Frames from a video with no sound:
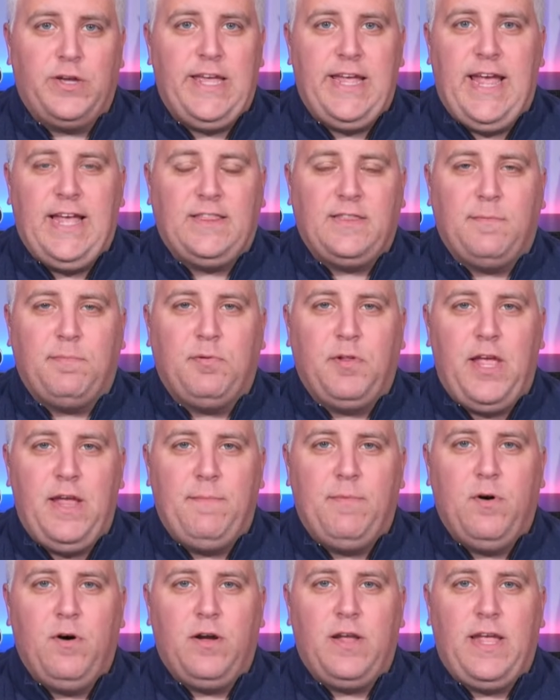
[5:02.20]
at the
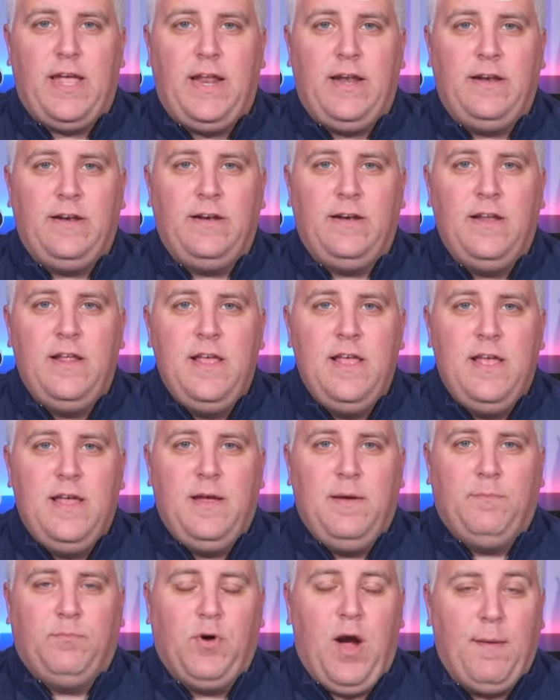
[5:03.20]
playbook and
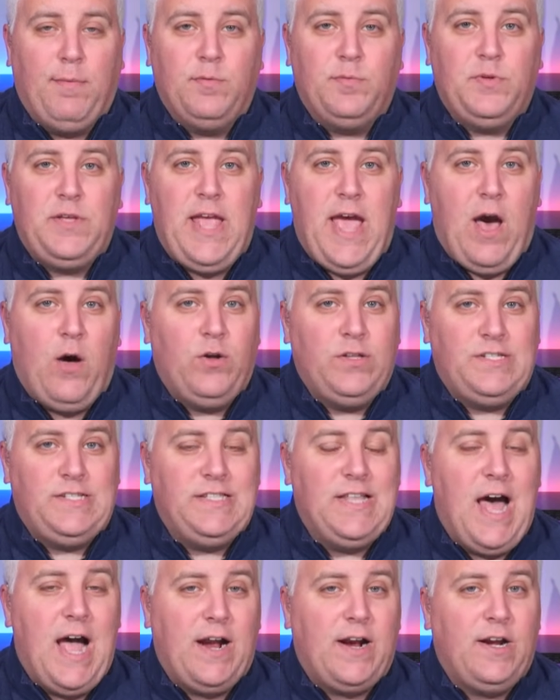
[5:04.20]
probably how it's
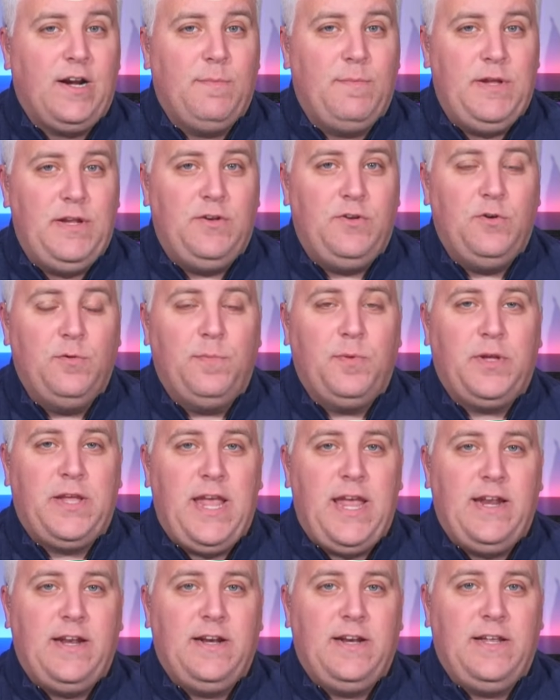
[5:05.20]
not going to be
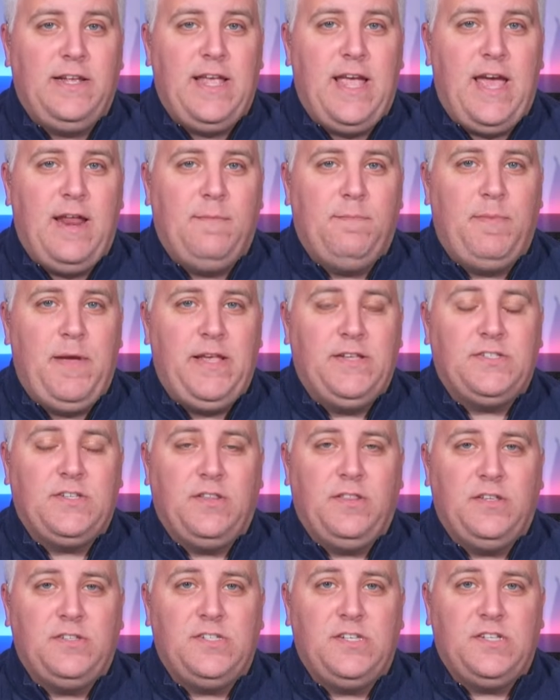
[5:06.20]
duplicated again based
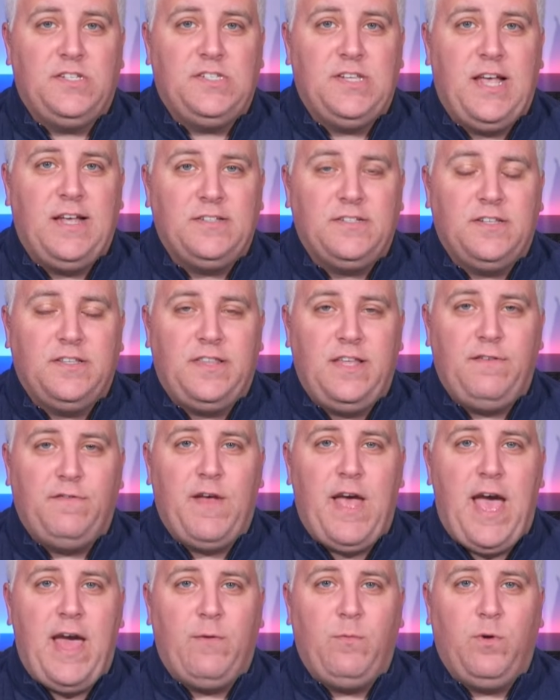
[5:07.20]
on the success that they've
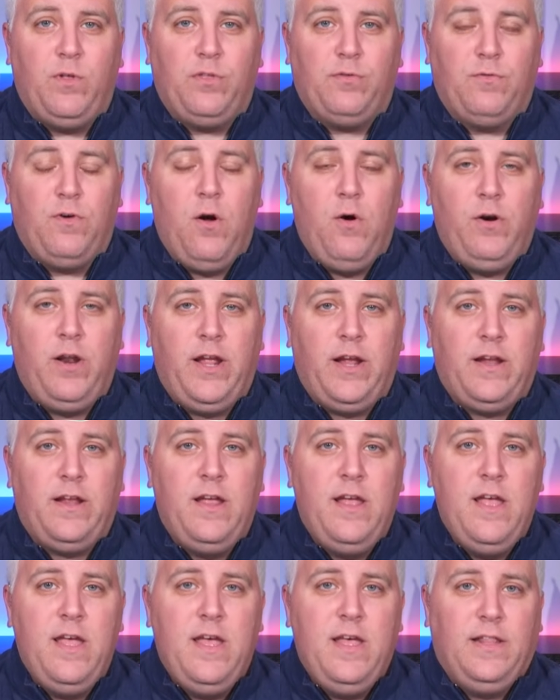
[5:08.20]
had with Roenick,
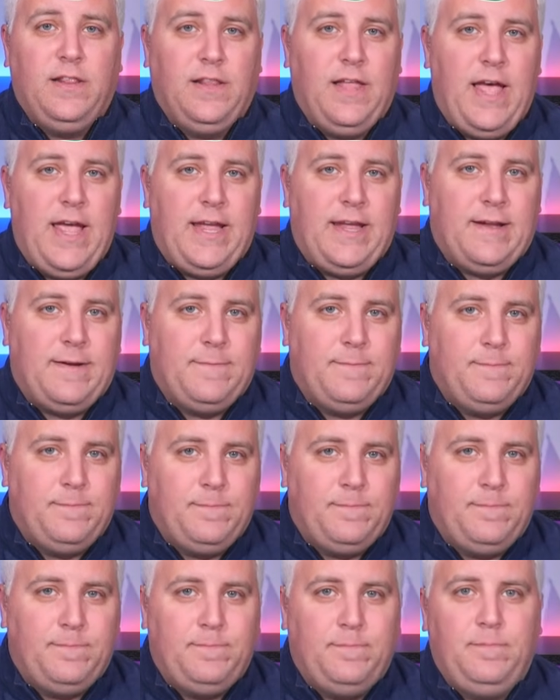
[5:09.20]
like
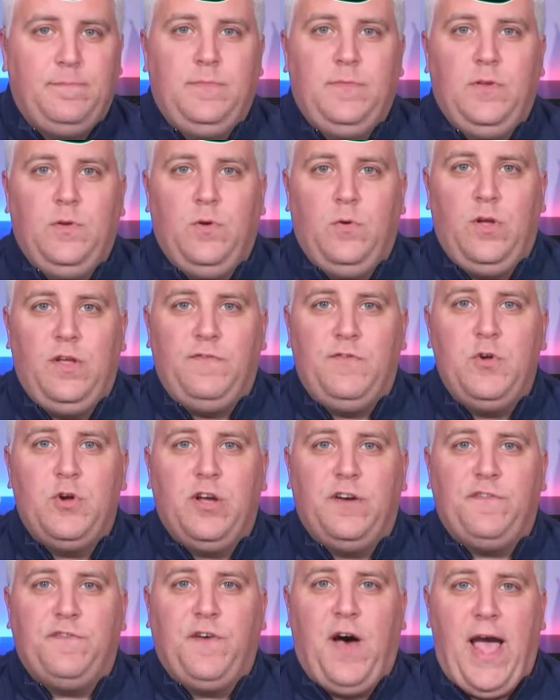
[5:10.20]
if you
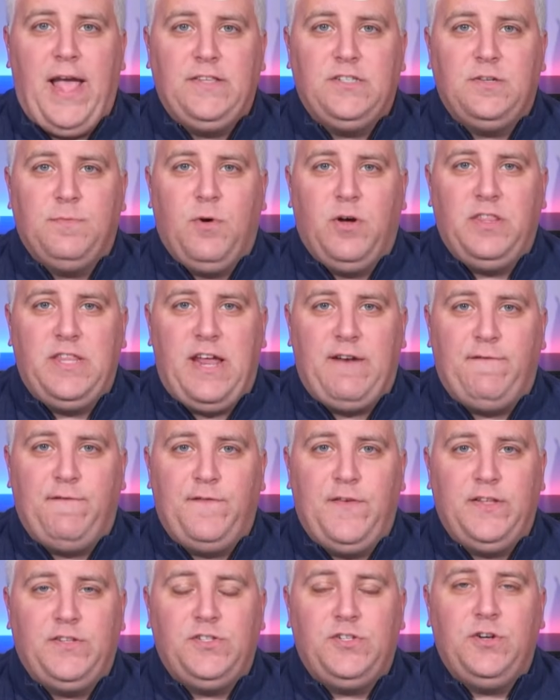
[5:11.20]
could find someone that
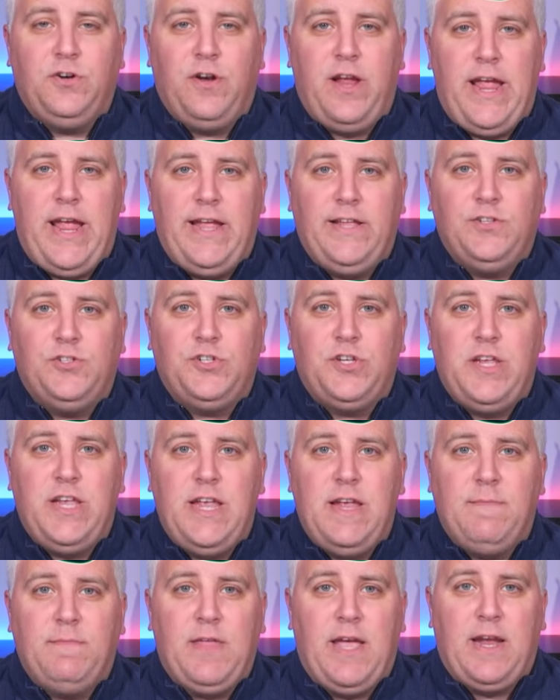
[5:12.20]
fits your age
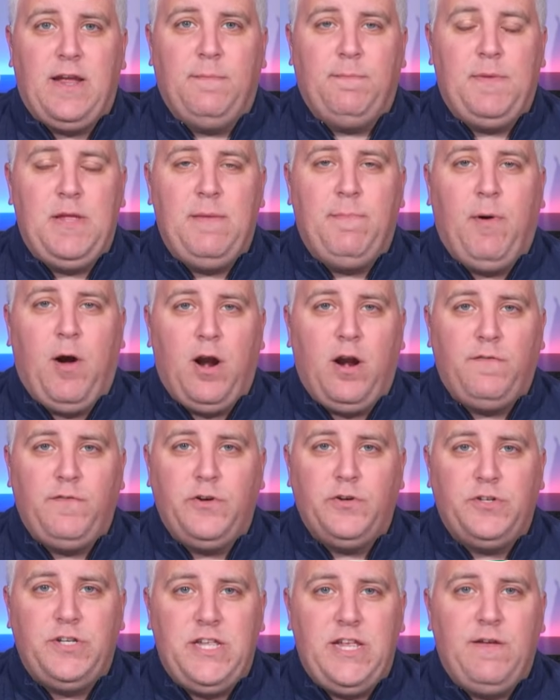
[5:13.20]
scheme, that could be part of
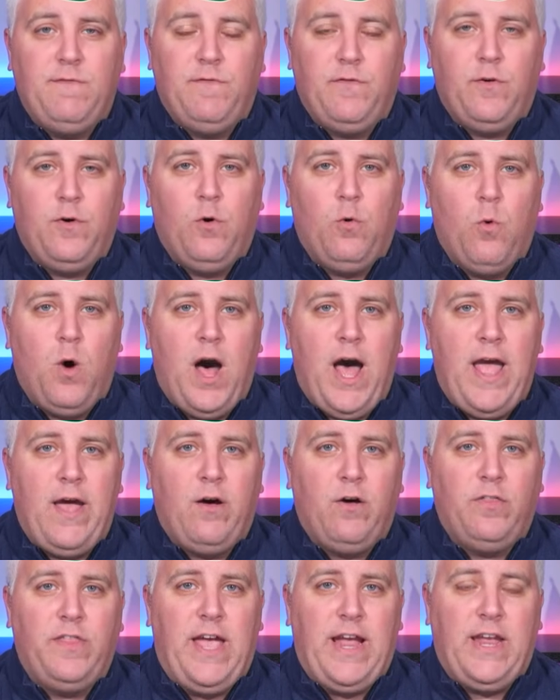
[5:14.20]
your team for a
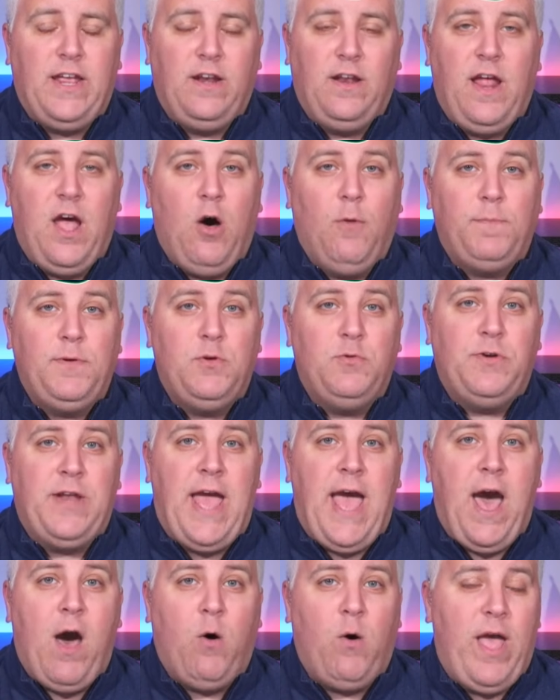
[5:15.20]
while, that can help you
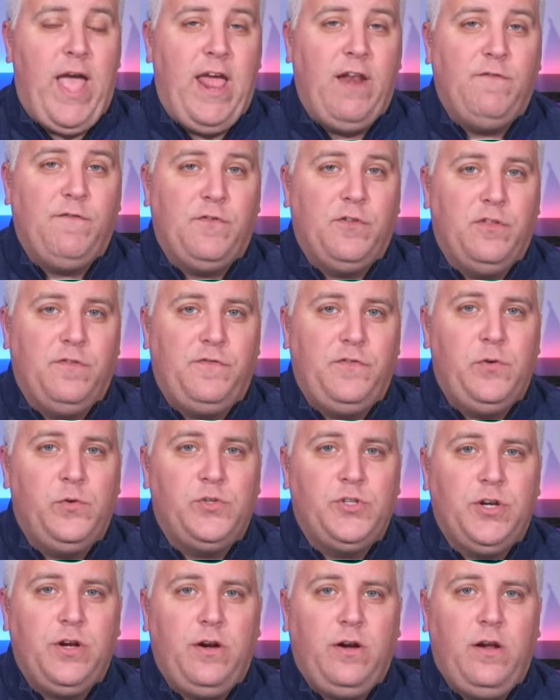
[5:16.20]
now and for the
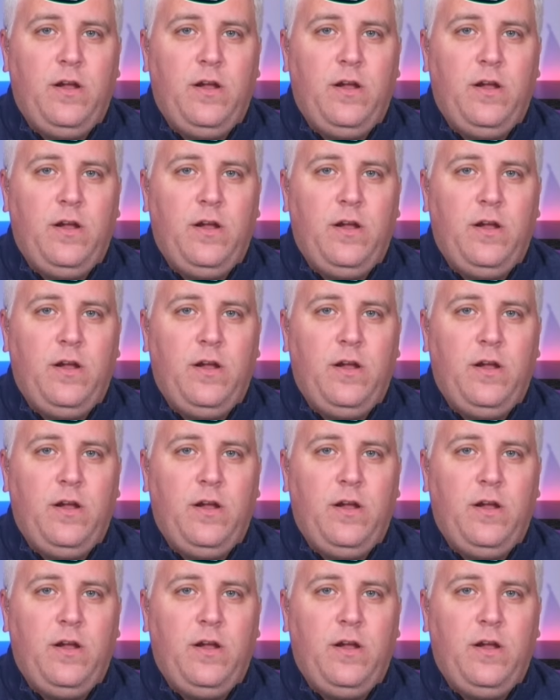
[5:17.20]
future,